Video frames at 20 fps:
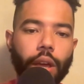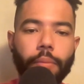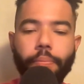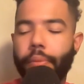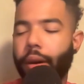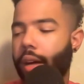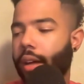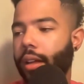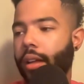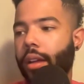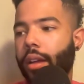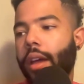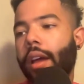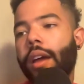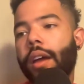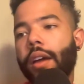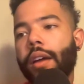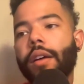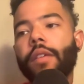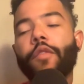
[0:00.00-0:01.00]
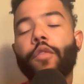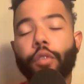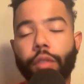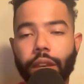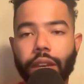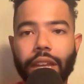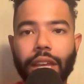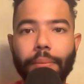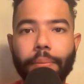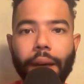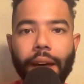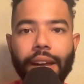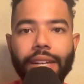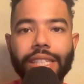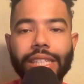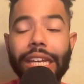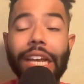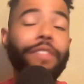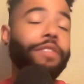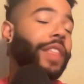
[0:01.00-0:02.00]
But for the
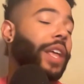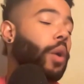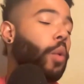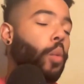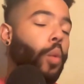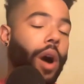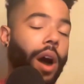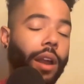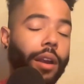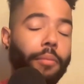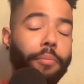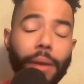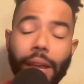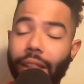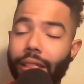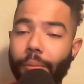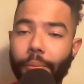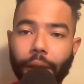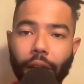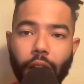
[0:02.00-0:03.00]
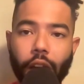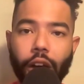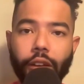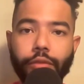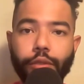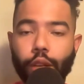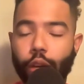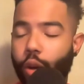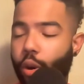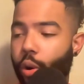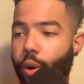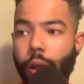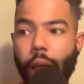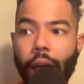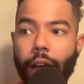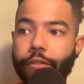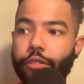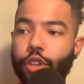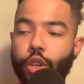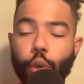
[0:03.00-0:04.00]
D-backs, if they want to make the playoffs, they're going to
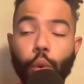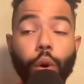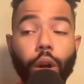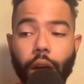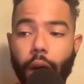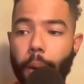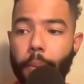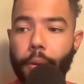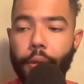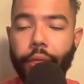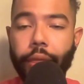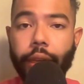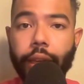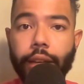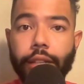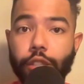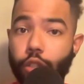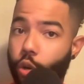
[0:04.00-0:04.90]
have to do a couple things.